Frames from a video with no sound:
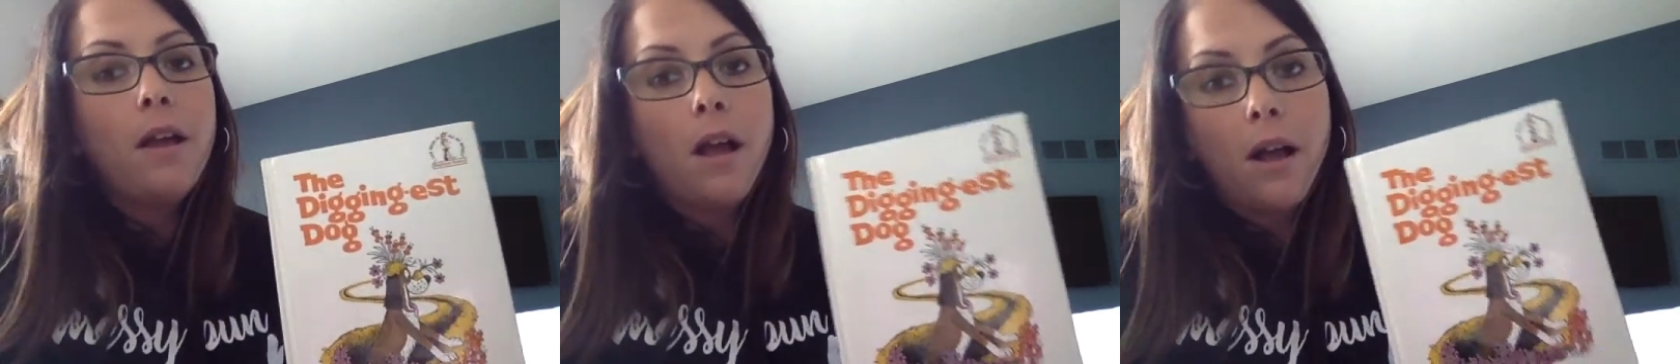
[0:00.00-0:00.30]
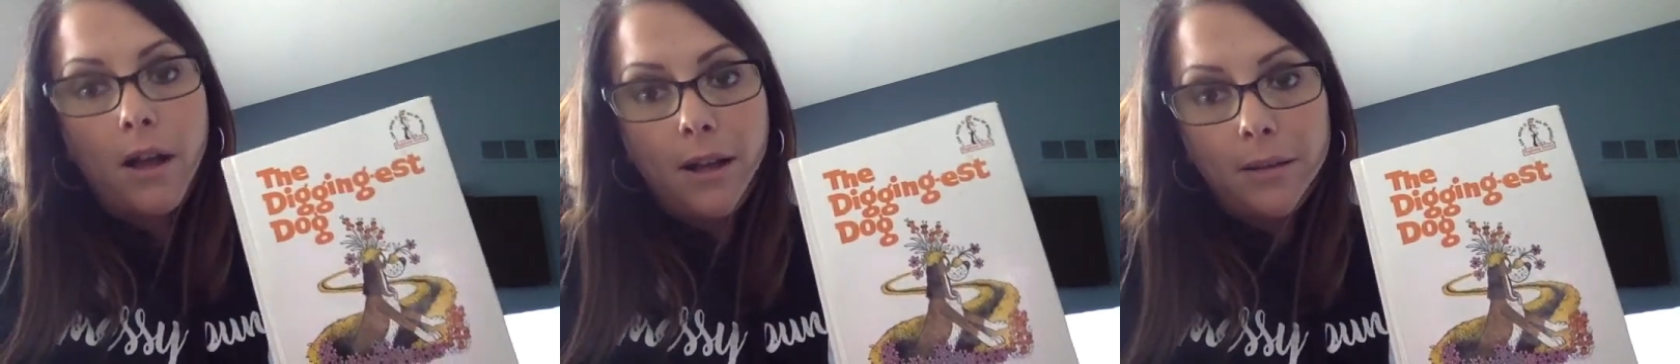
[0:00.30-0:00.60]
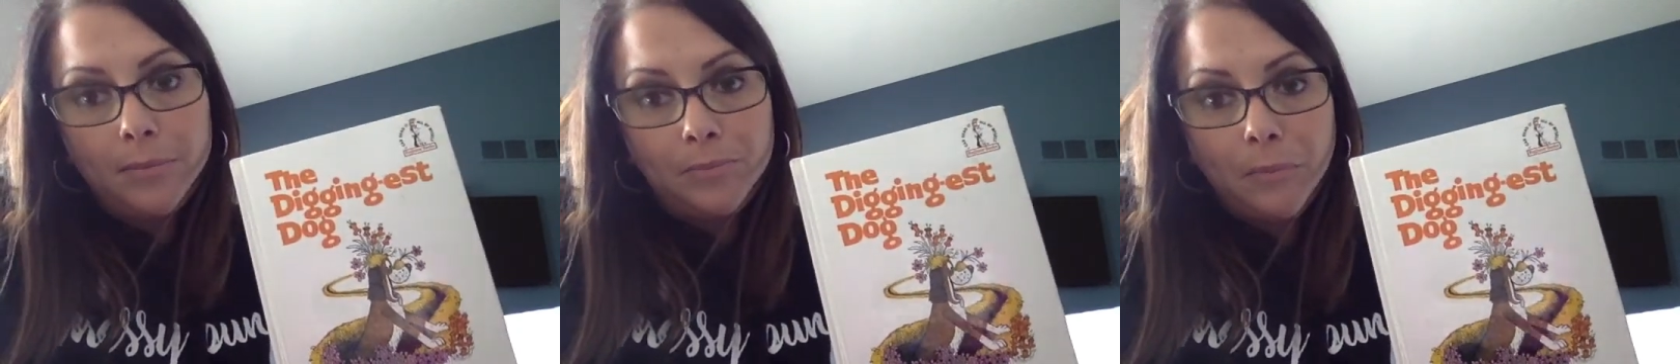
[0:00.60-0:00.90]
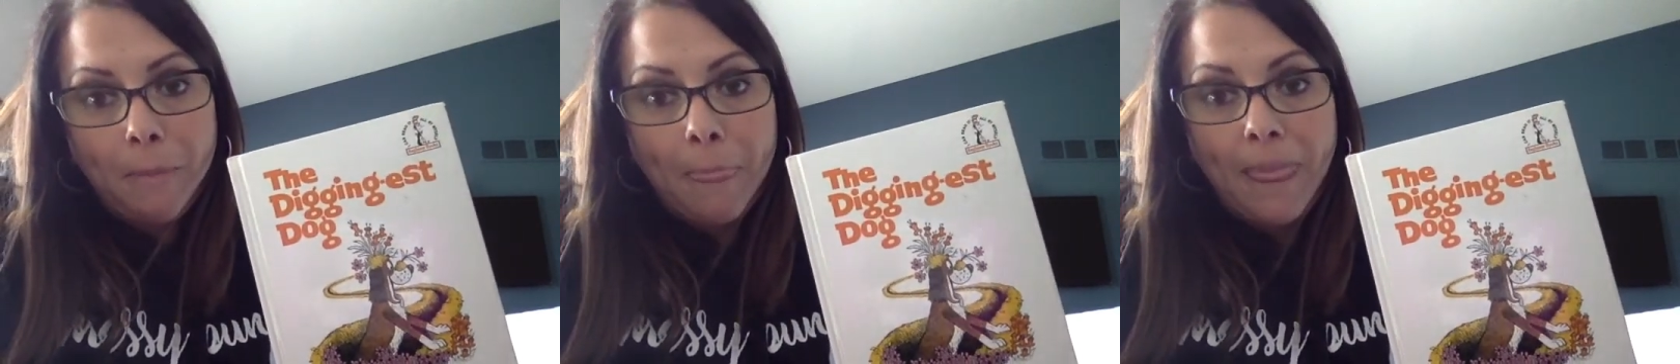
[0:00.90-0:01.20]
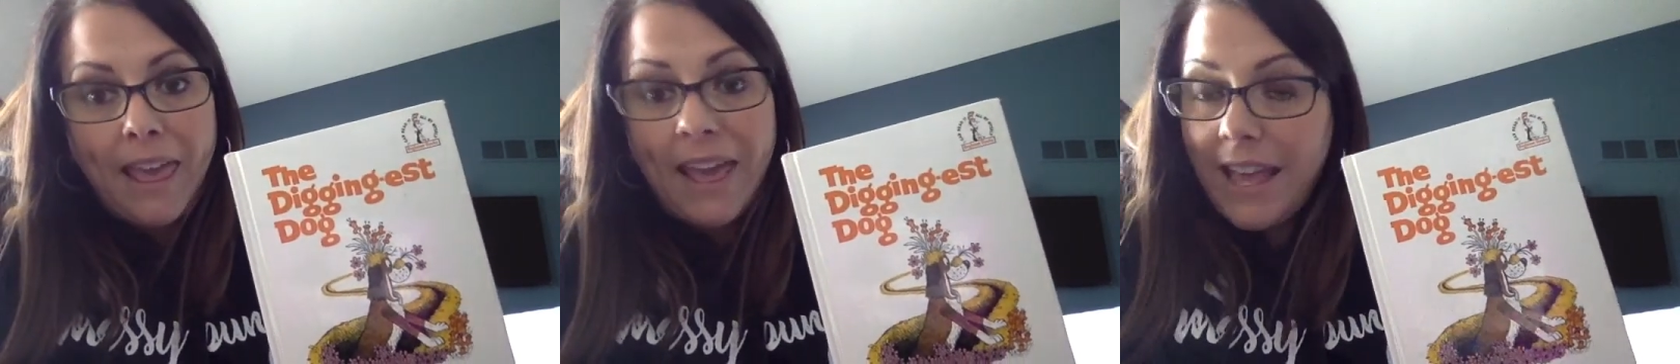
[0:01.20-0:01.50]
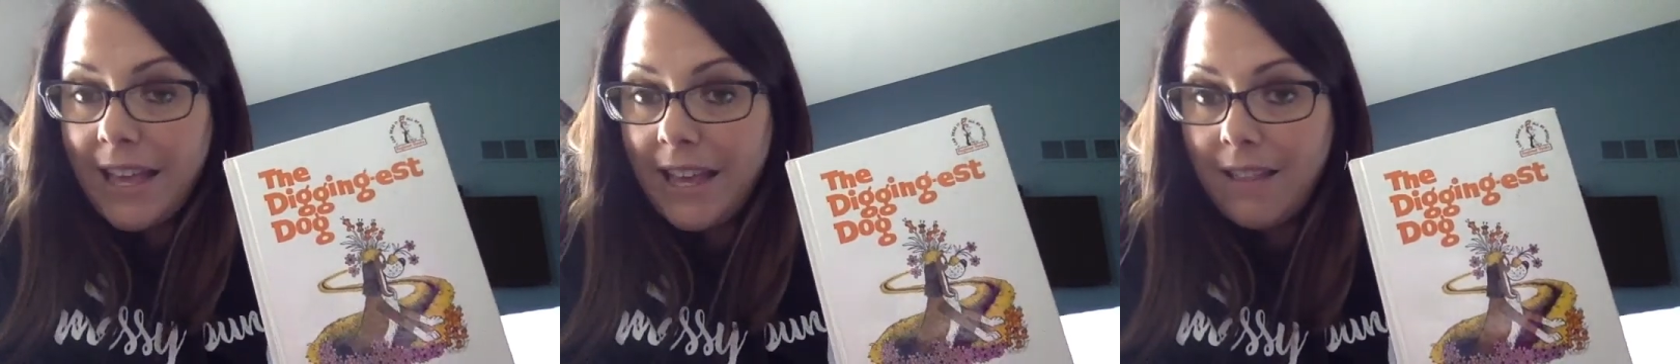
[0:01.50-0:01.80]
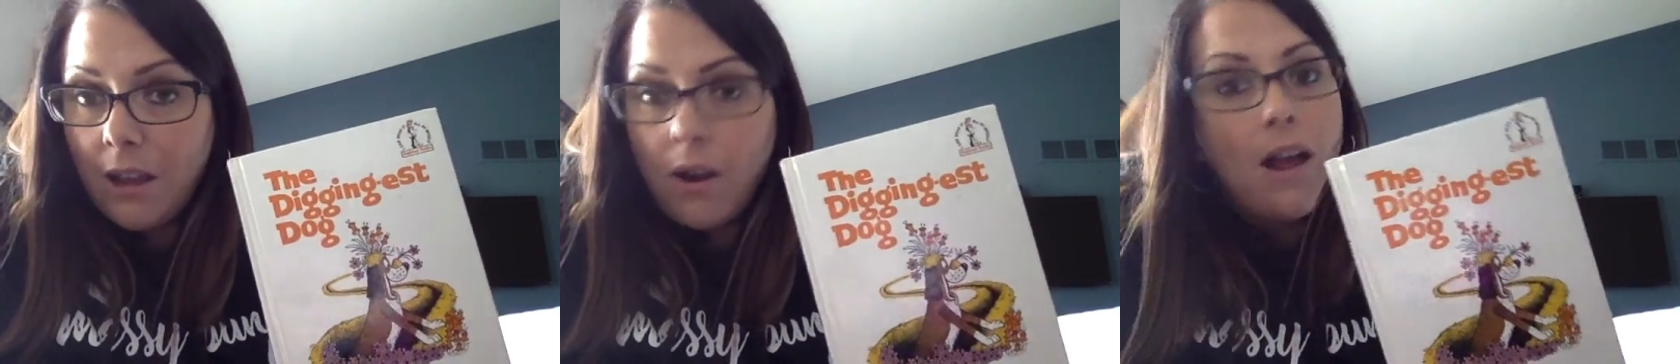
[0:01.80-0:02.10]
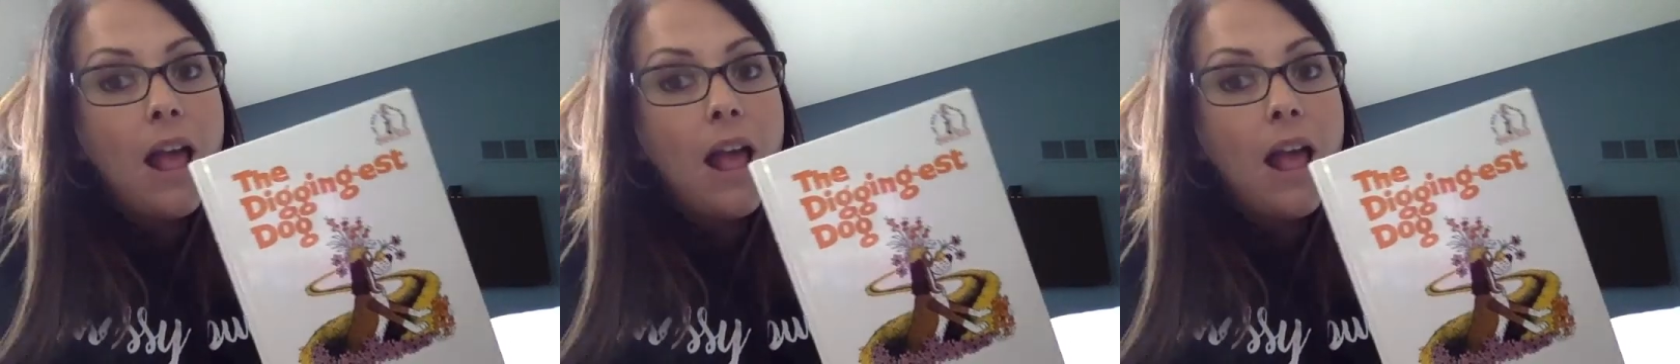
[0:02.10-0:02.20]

hang in there.